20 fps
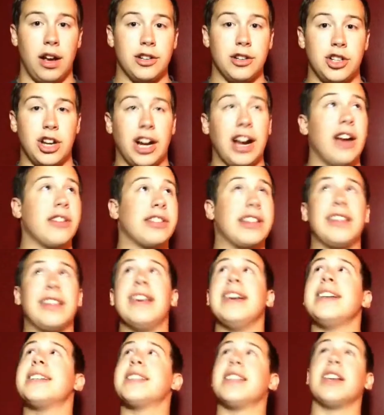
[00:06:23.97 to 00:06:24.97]
Check out the
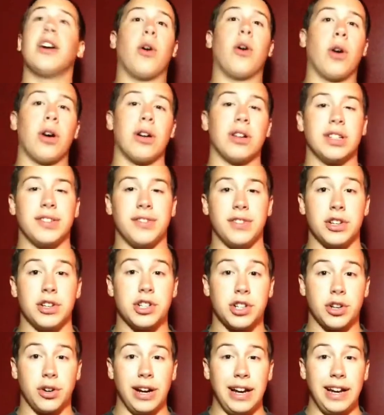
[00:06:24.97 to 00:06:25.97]
links in the corners of your
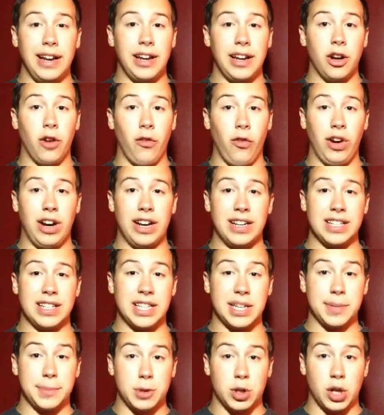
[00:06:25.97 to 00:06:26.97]
screen, and don't forget to
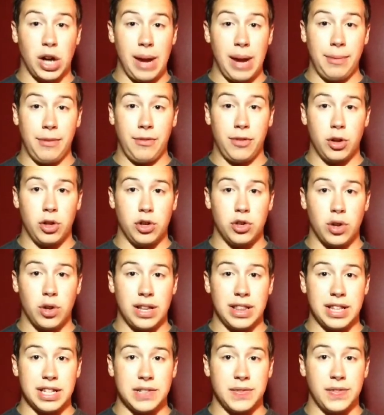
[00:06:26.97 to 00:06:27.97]
subscribe if you
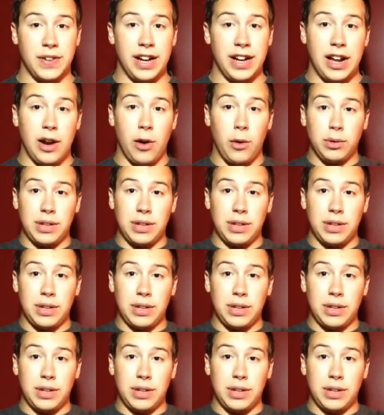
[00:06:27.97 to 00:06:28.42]
enjoyed this video.